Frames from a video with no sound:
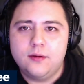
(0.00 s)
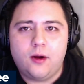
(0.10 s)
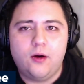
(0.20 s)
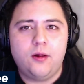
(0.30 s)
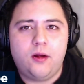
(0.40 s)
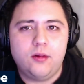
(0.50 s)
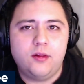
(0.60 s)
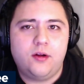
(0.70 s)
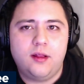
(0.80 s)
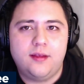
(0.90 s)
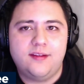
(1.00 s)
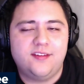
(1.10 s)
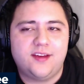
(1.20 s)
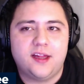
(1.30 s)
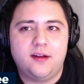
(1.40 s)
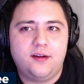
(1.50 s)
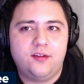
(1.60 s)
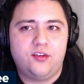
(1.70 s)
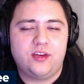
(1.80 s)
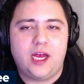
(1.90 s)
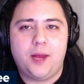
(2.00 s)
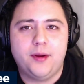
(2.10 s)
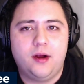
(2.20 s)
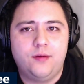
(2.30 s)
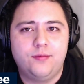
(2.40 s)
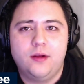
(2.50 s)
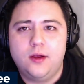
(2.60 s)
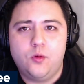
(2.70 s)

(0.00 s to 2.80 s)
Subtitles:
all in all, I think Stenland is just capping off